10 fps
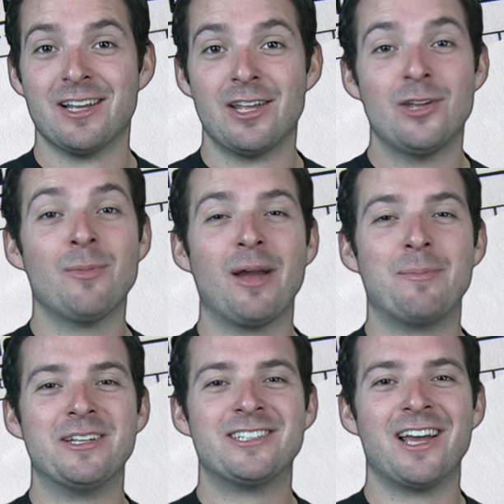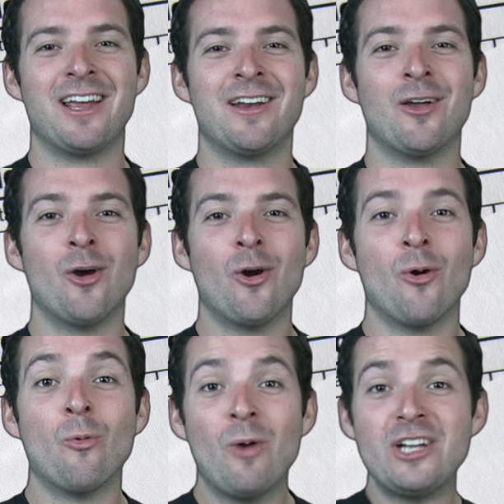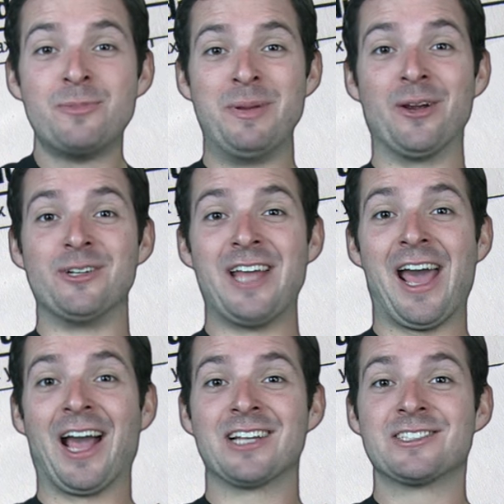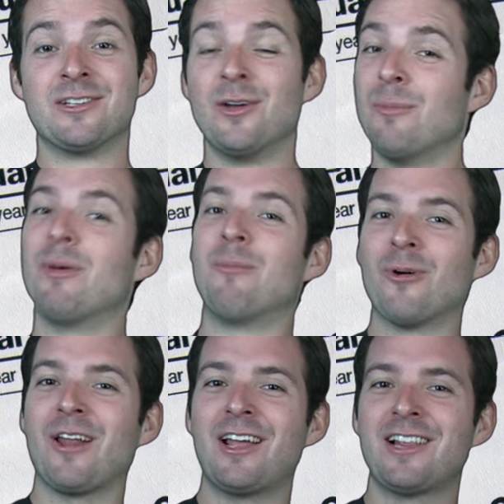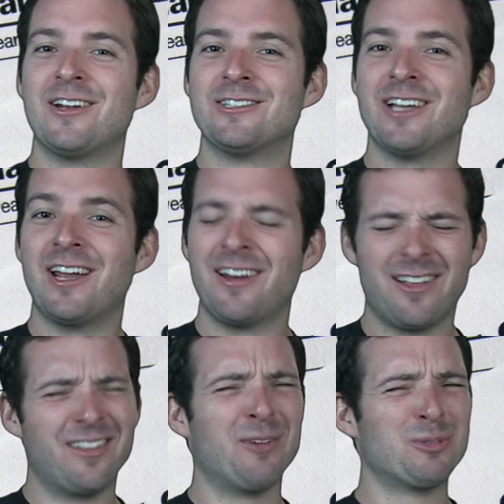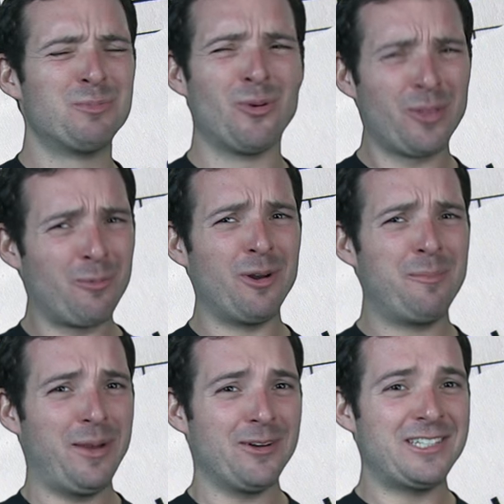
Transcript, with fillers: You might be saying, which beard tax? But more likely you're saying, there was more than one beard